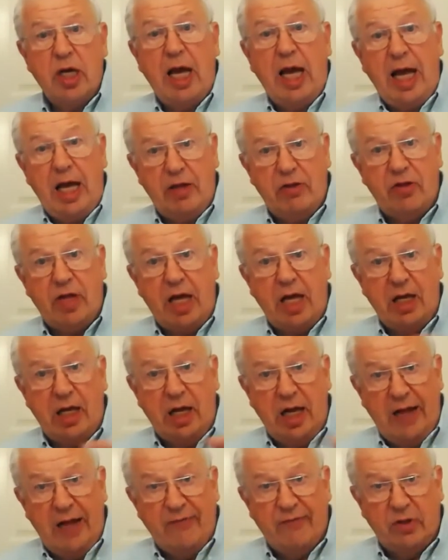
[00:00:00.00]
at that
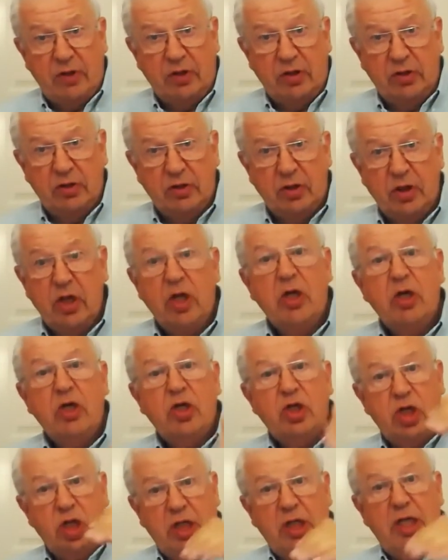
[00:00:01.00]
level
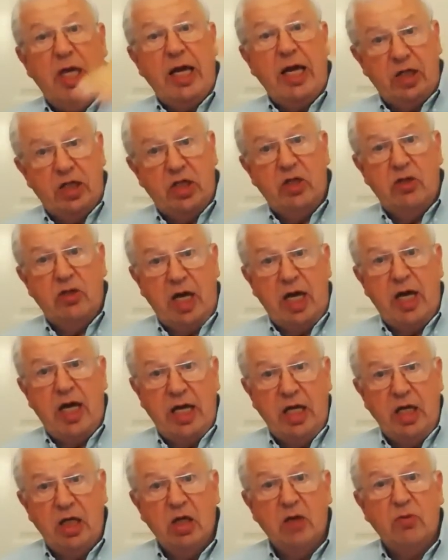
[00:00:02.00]
to get to that
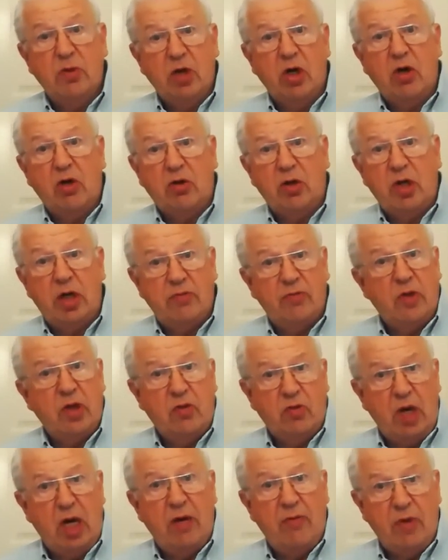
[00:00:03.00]
income goal?
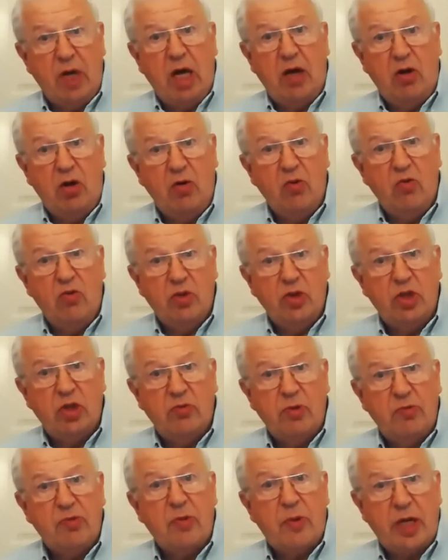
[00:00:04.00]
How long would you
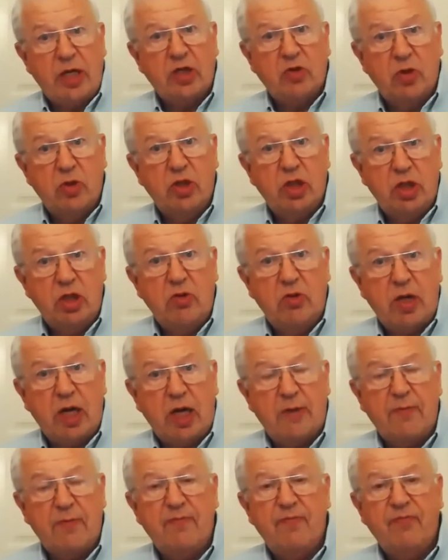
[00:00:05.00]
be prepared to work to do that?